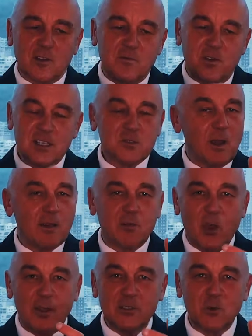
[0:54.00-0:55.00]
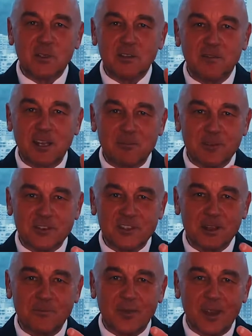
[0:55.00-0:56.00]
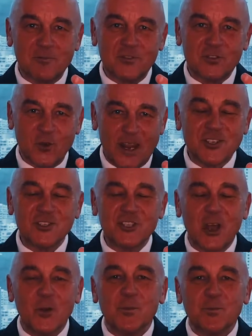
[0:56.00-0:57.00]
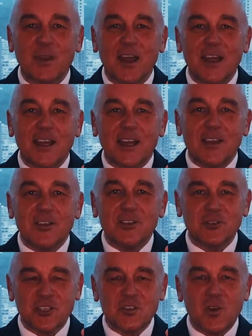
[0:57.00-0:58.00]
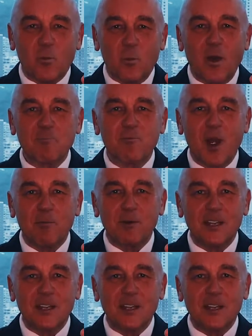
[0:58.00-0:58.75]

first way of going to a developer's trade show, you've just got one property